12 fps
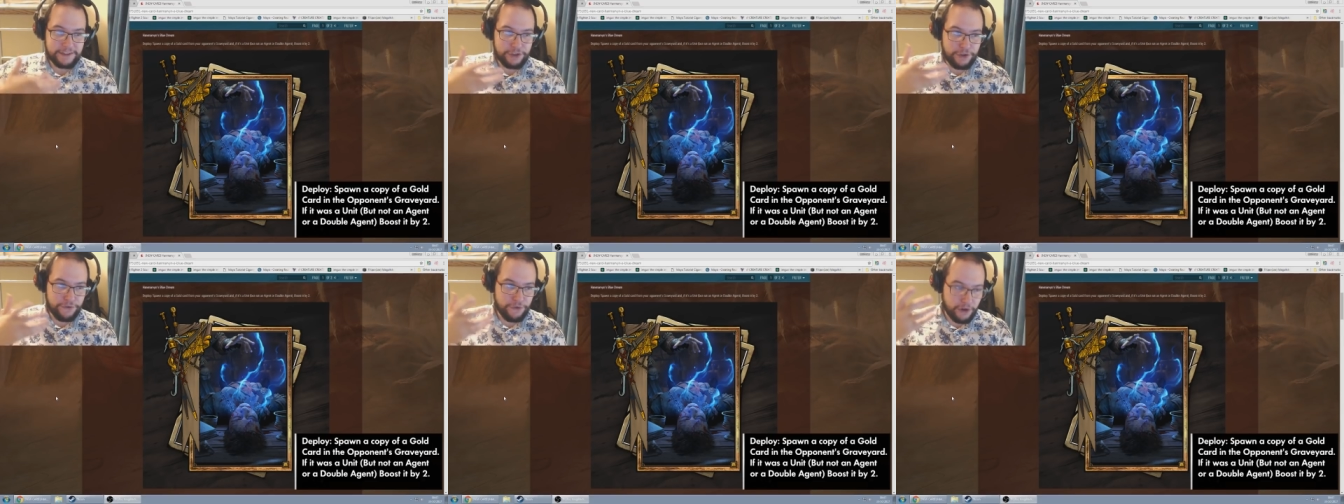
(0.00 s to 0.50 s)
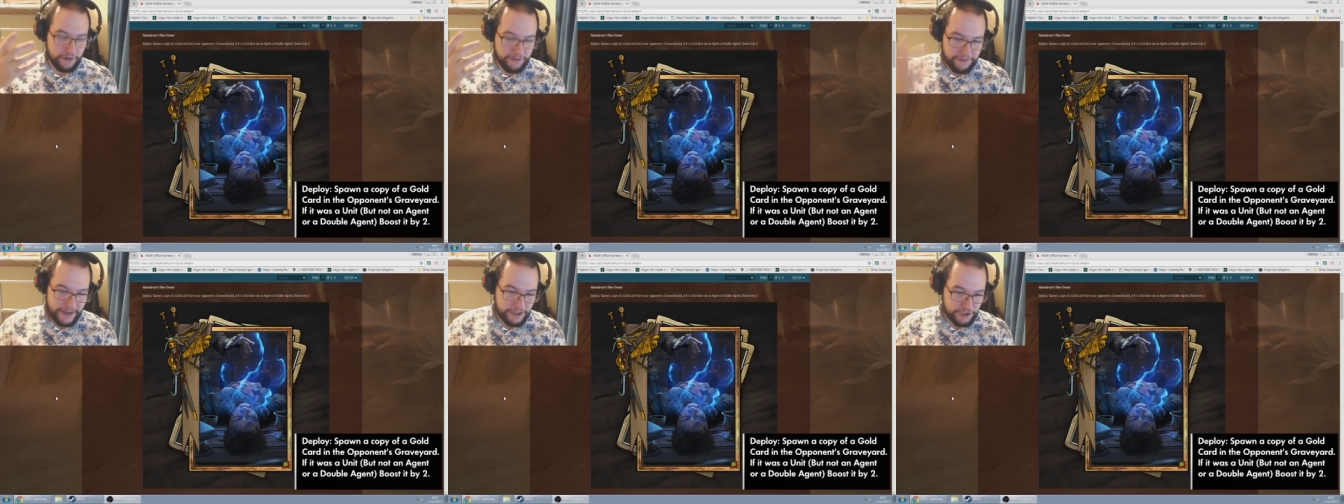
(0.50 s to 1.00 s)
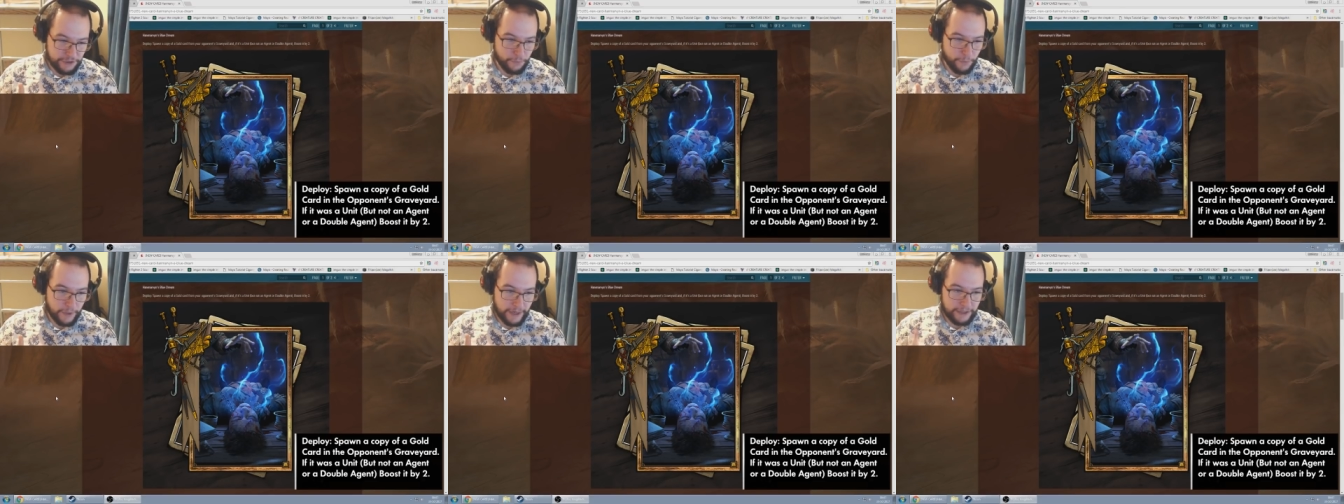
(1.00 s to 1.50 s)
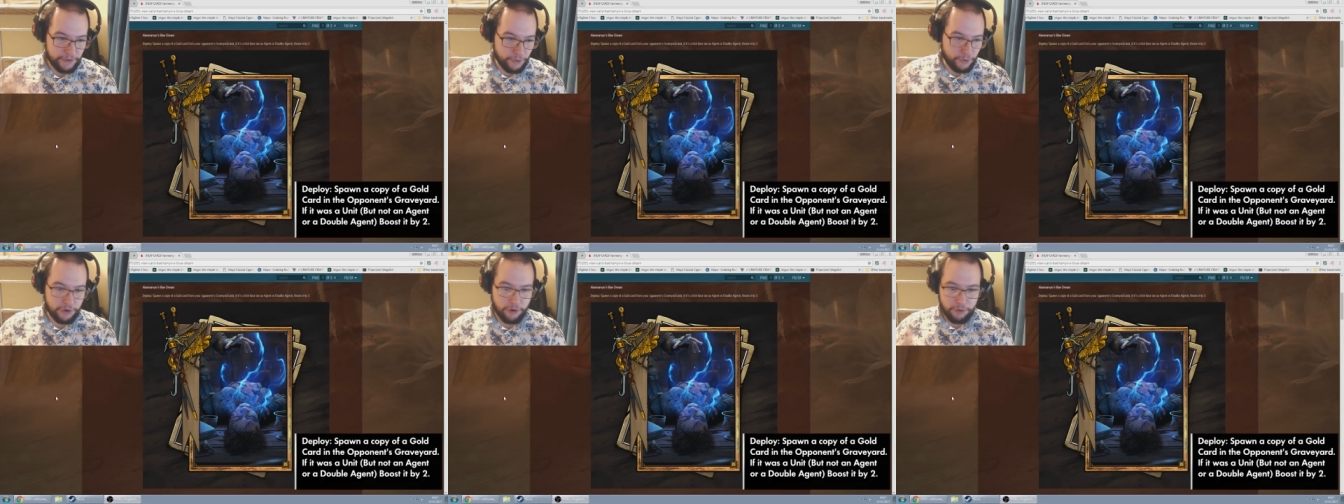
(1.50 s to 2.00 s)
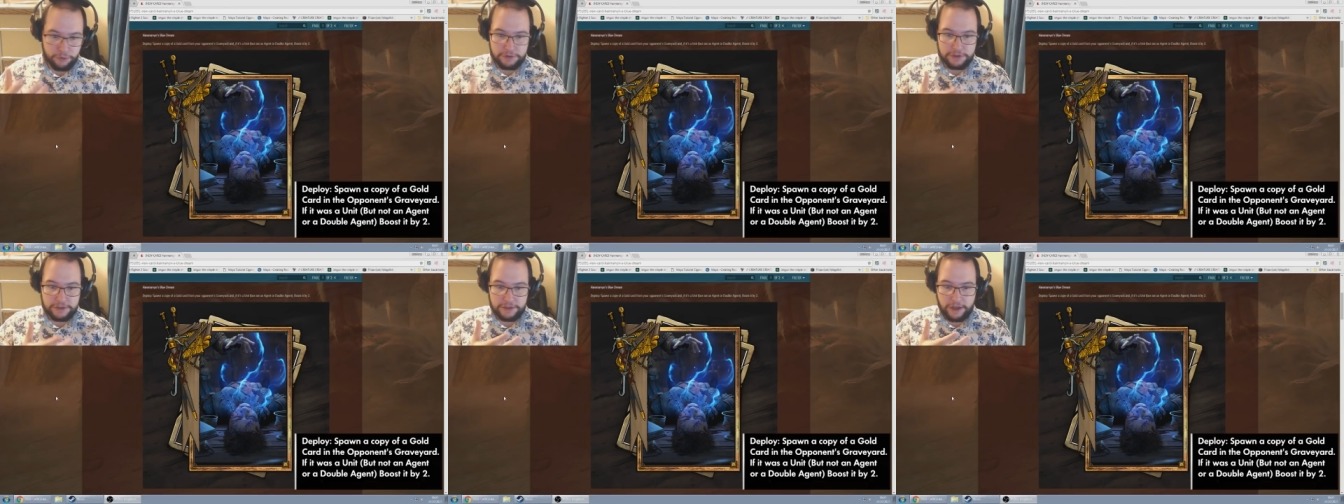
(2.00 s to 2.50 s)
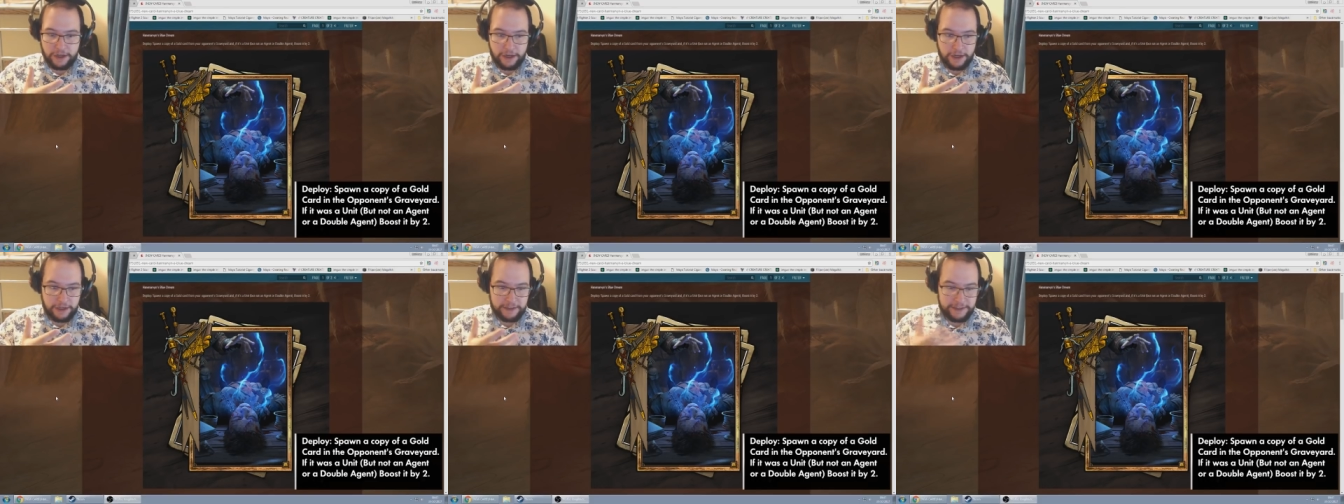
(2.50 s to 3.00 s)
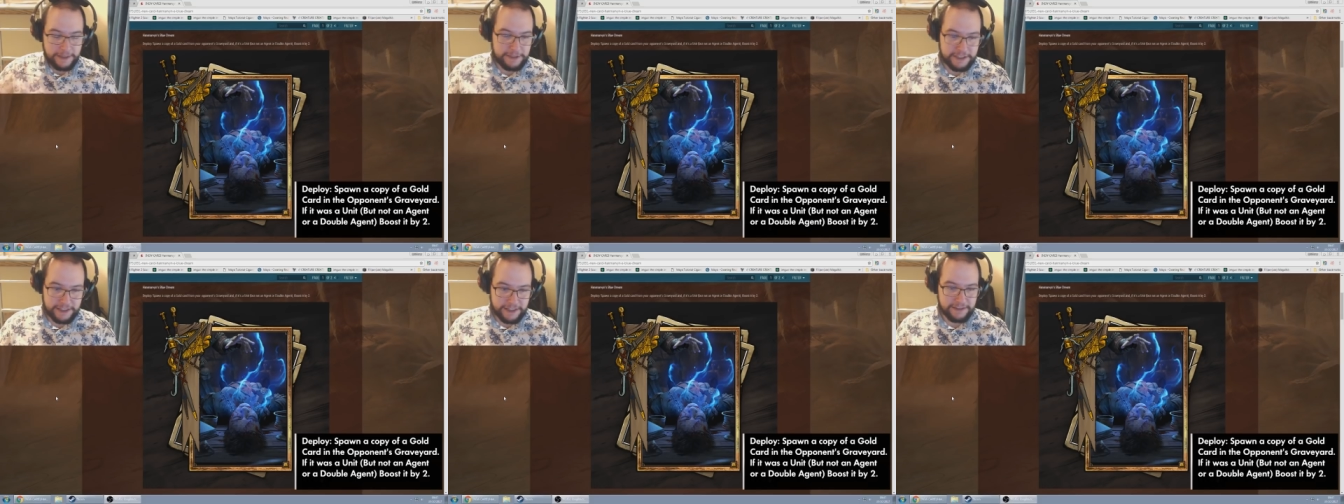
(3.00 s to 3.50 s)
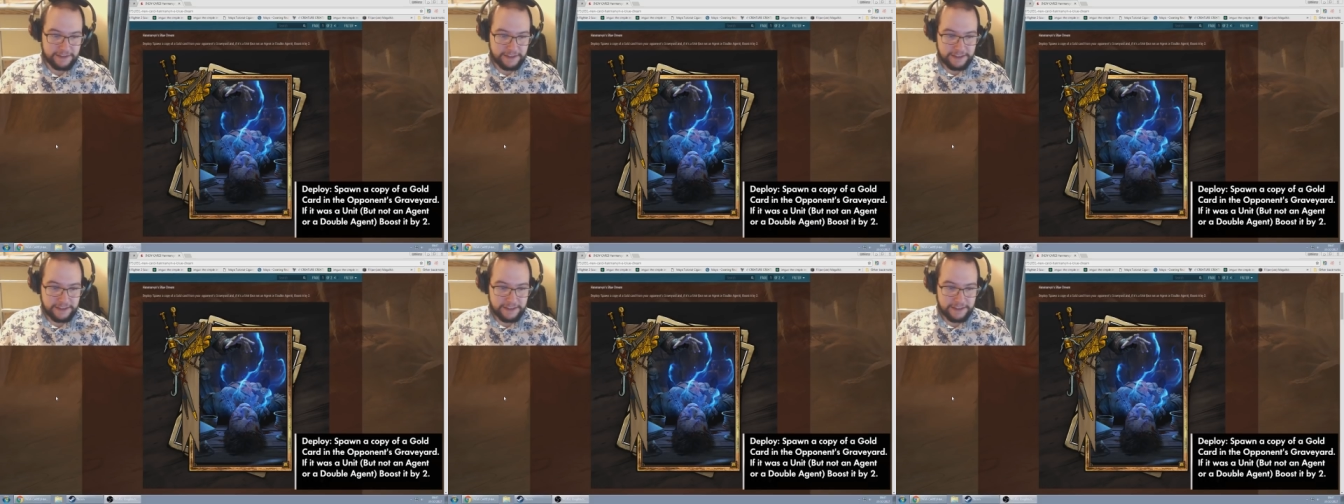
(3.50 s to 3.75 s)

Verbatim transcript: you've got a faction where your golds are limited